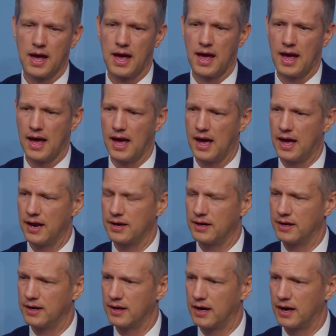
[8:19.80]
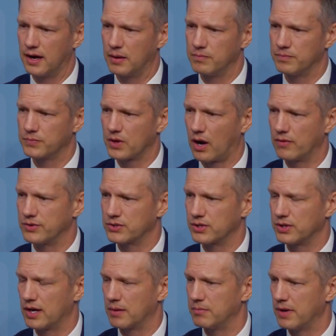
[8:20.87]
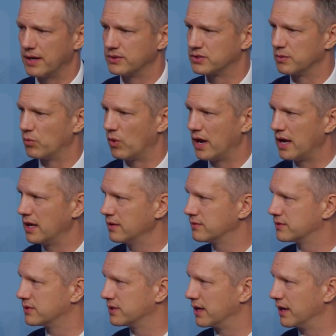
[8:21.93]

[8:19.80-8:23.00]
And obviously that made some waves,